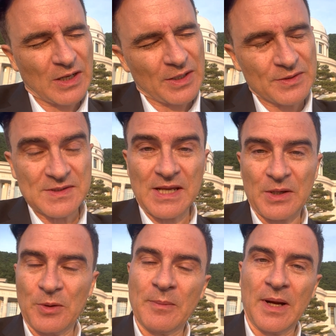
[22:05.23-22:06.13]
understand
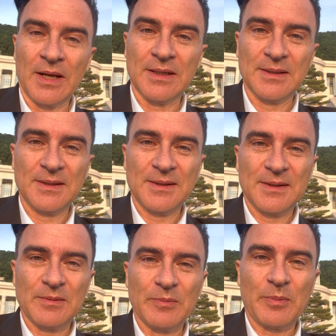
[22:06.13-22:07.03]
her mind
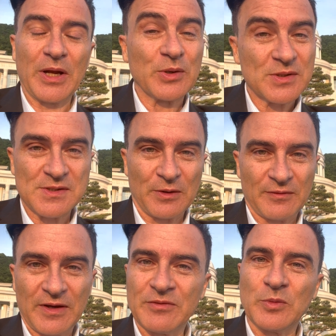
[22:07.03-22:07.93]
by yourself.
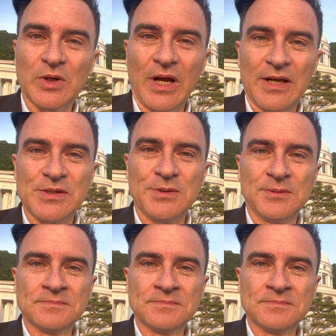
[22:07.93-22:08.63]
Heaven will guide you.